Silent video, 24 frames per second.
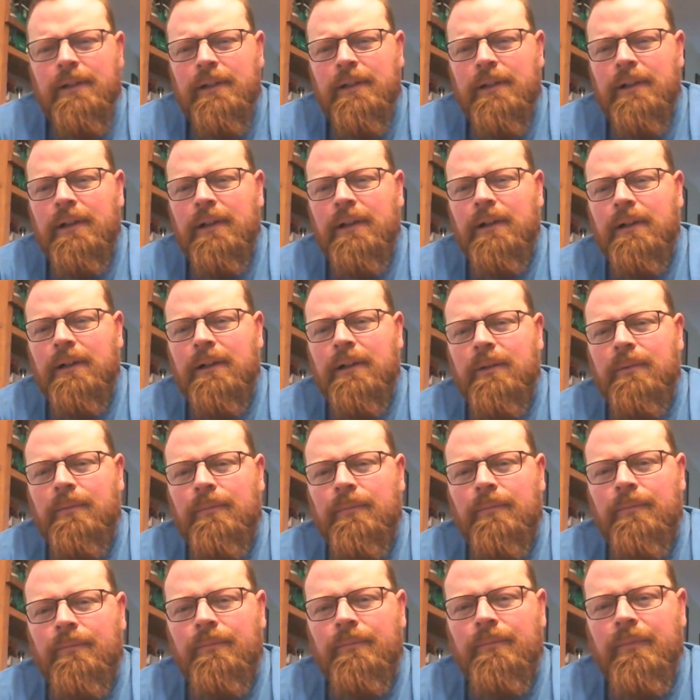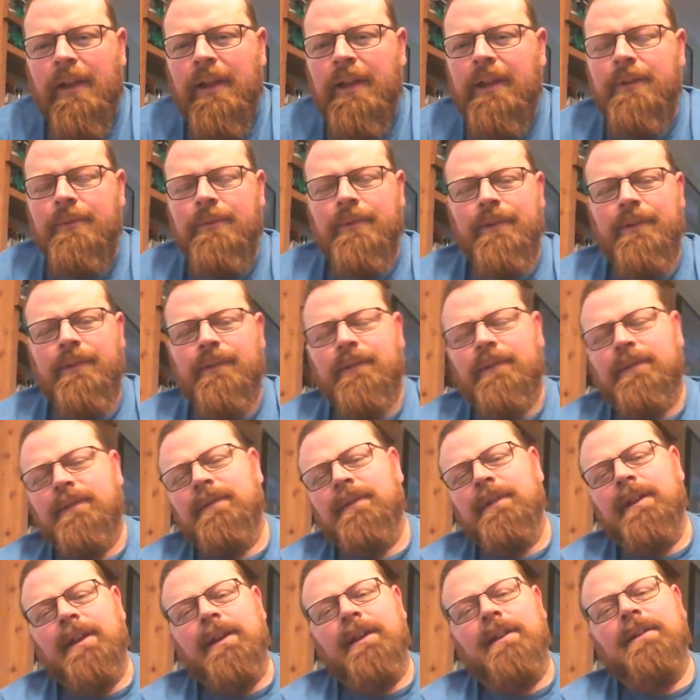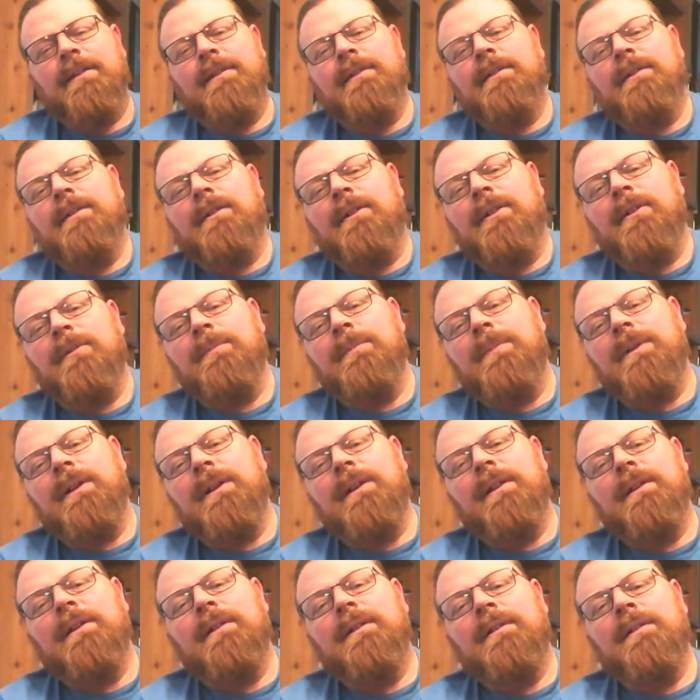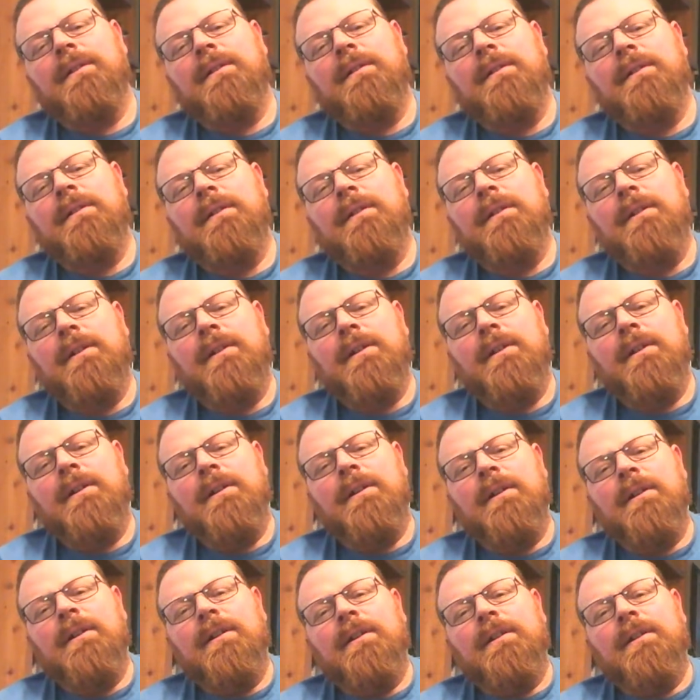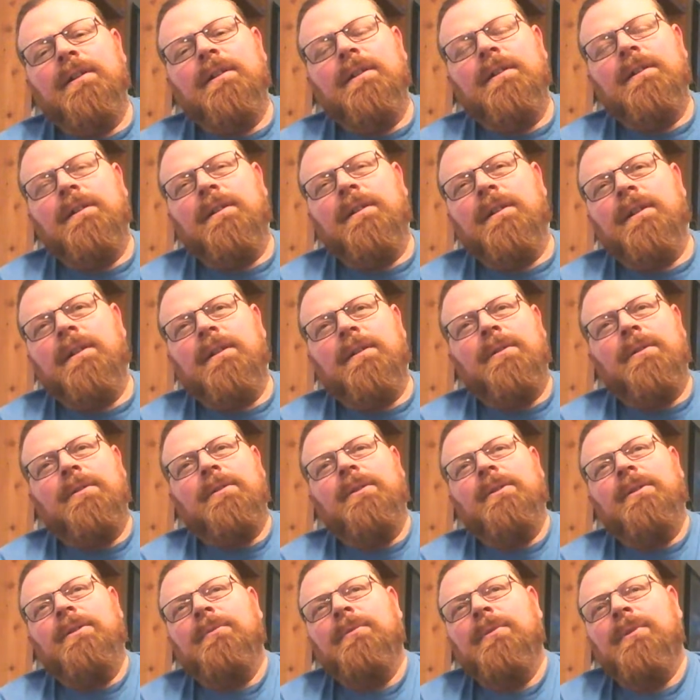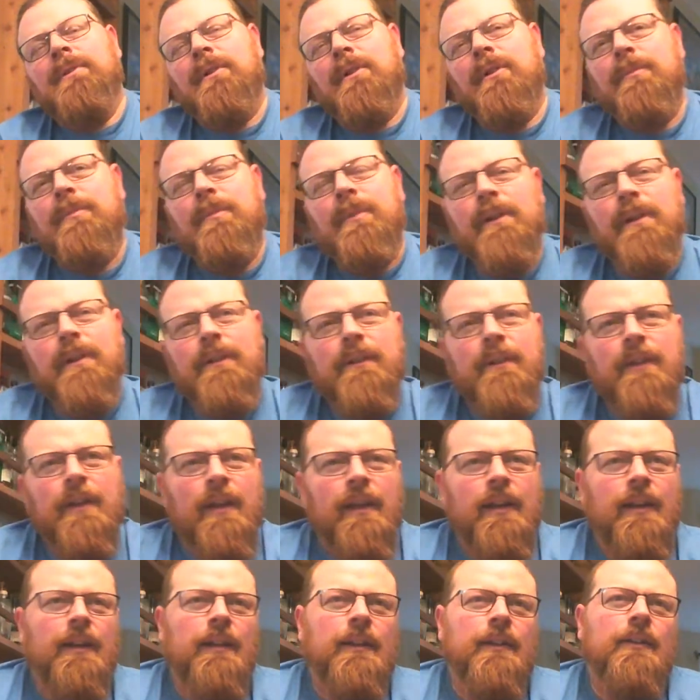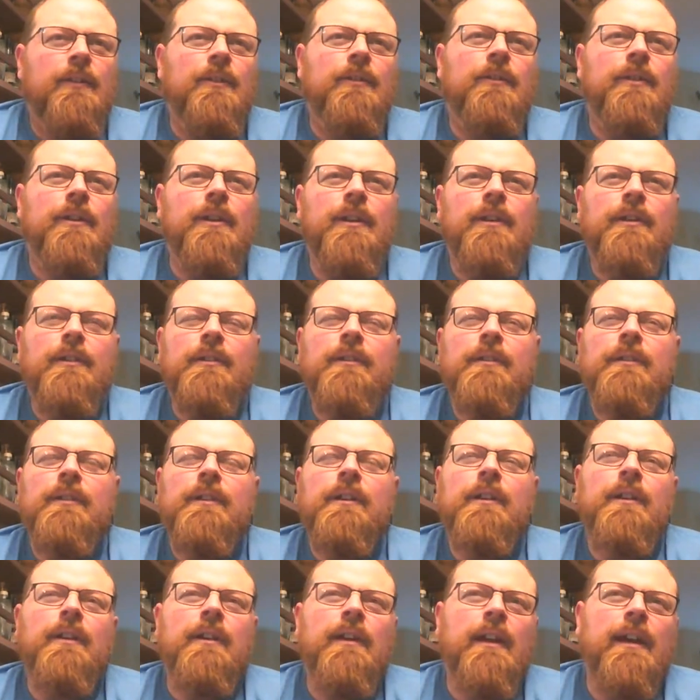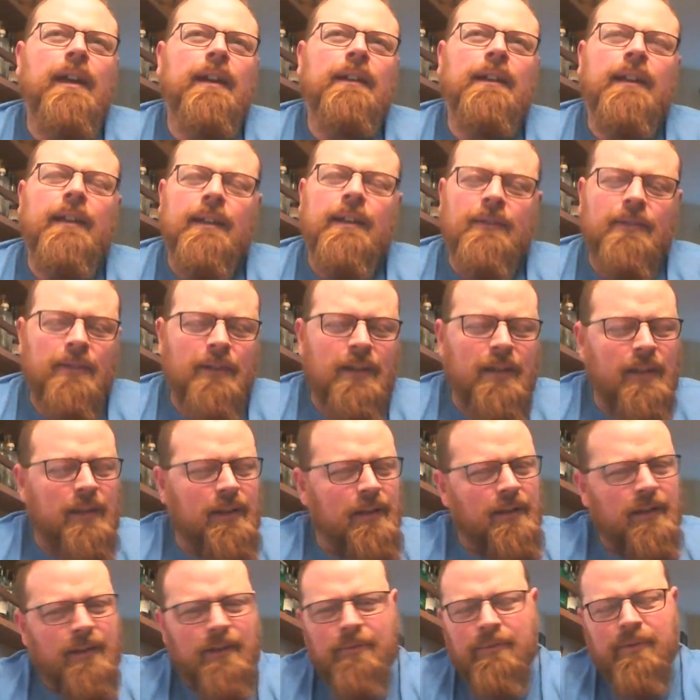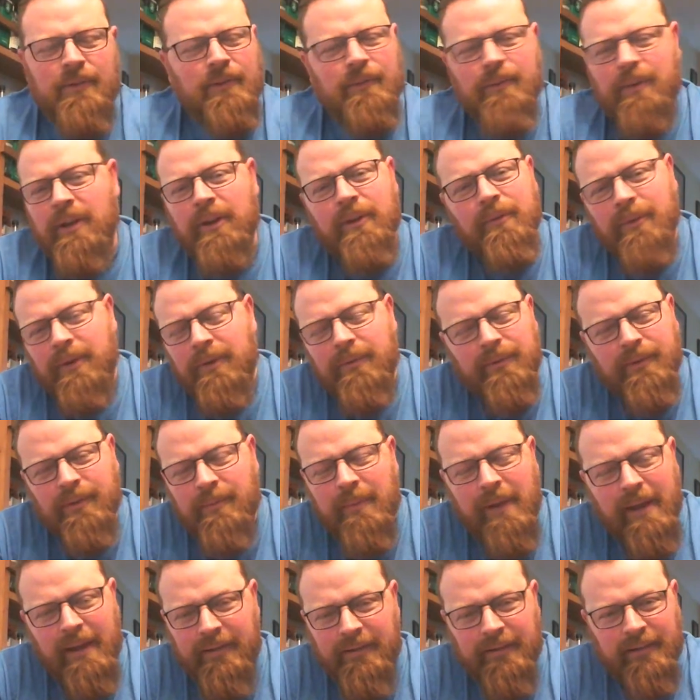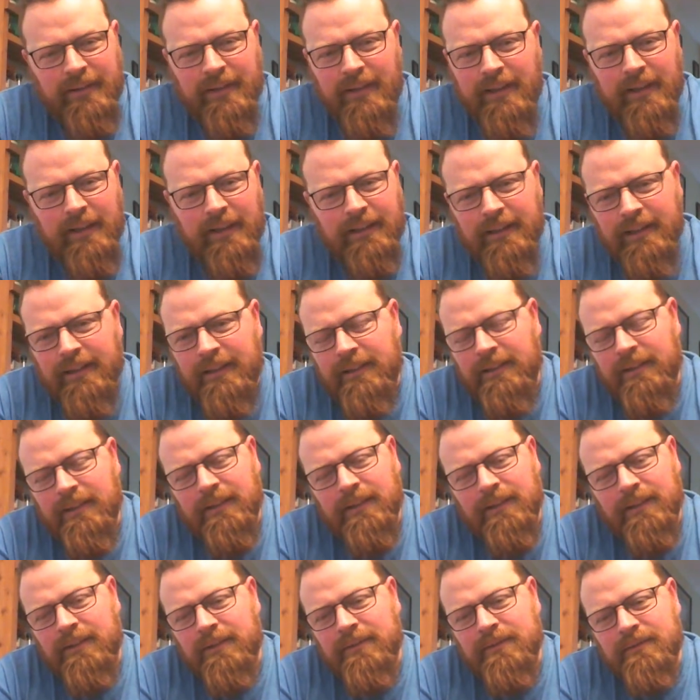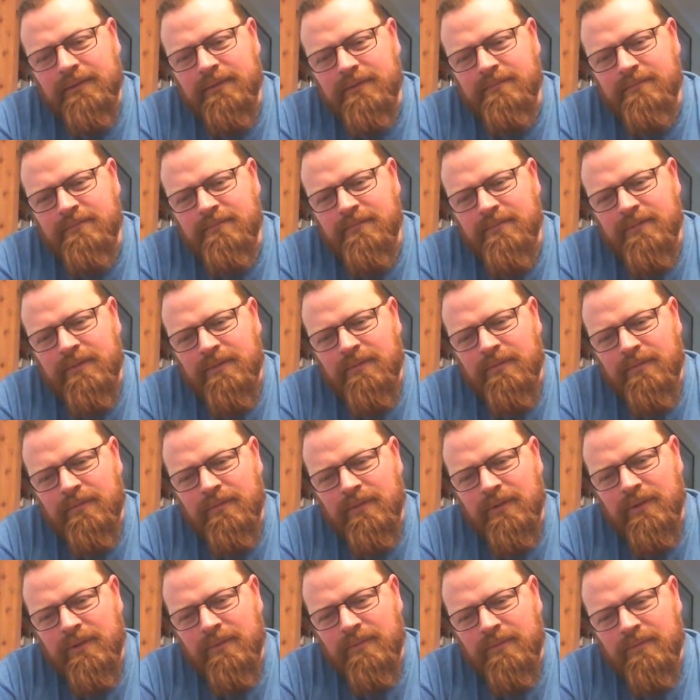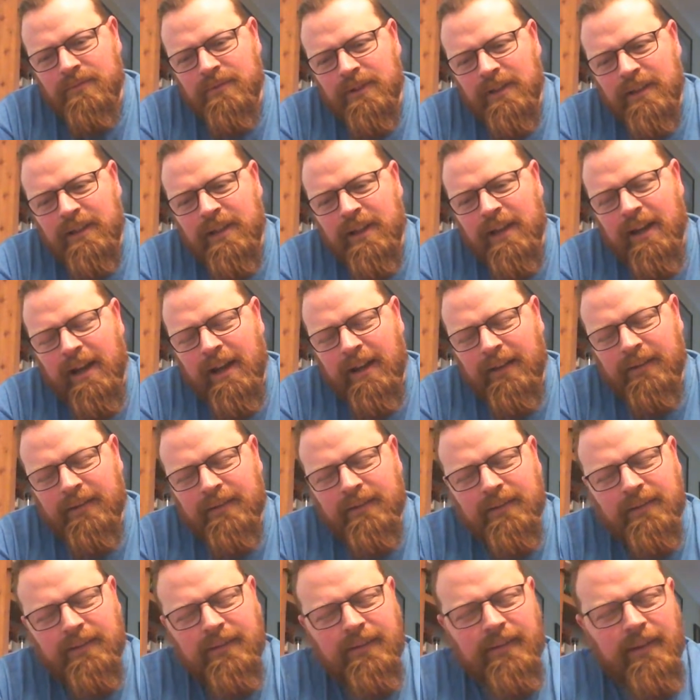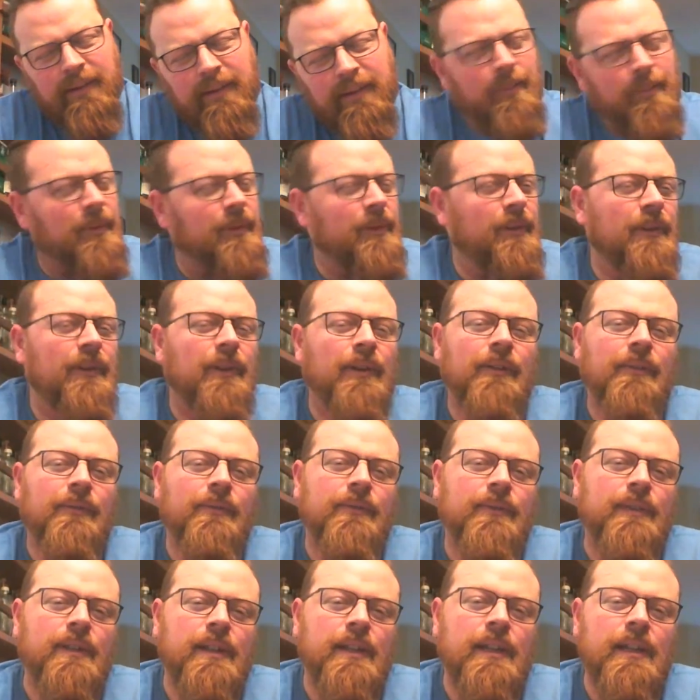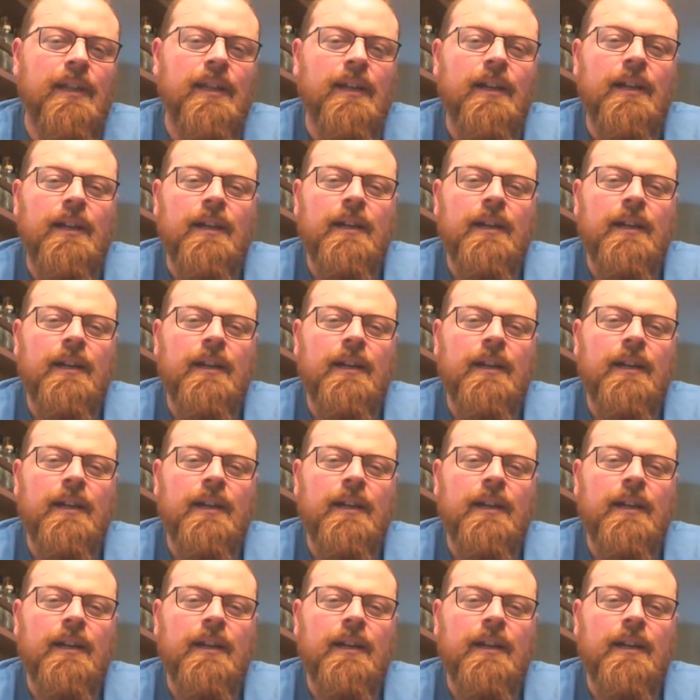and it was like Ardbeg. It was Ardbeg 10. No, it was amazing. He had like the cask sample of the